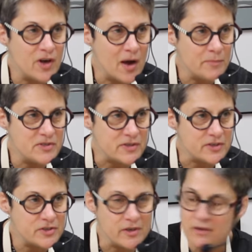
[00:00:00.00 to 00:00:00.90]

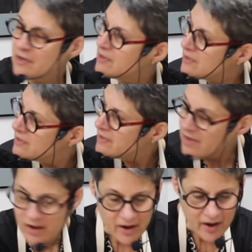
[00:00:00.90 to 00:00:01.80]
composition.
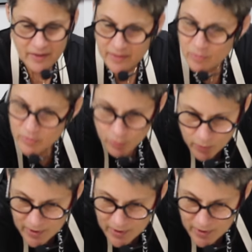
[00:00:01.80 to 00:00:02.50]
And the